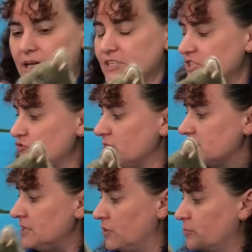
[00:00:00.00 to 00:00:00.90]
And she
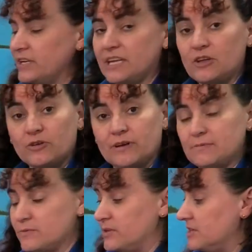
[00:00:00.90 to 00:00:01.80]
trots along, bringing her
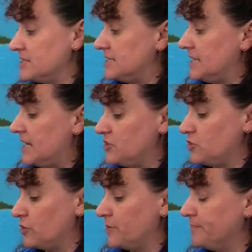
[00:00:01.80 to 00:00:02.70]
grapes with her to see
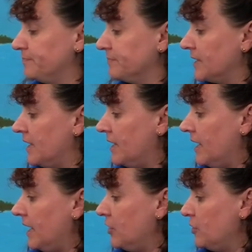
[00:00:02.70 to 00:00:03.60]
Hedgehog.
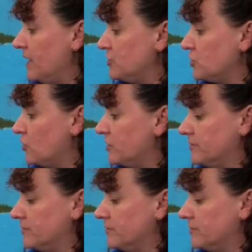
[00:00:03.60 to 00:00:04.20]
"Hello, Hedgehog,"